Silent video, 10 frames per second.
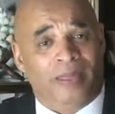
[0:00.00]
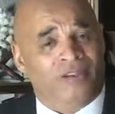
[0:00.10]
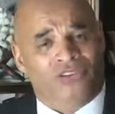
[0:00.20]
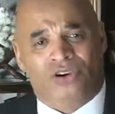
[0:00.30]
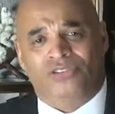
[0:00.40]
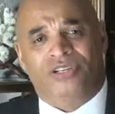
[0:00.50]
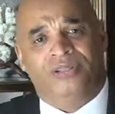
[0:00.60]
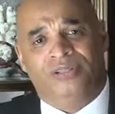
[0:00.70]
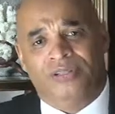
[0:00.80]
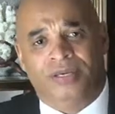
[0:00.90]

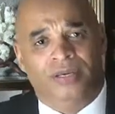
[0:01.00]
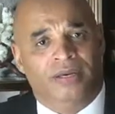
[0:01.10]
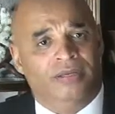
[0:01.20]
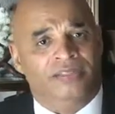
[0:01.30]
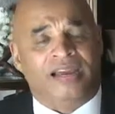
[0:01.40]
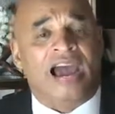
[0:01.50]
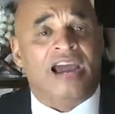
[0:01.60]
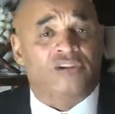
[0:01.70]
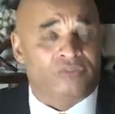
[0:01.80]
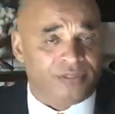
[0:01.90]
Surgeons,
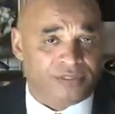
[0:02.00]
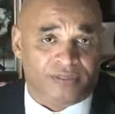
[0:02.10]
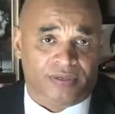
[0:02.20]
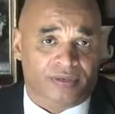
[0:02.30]
psychiatrists.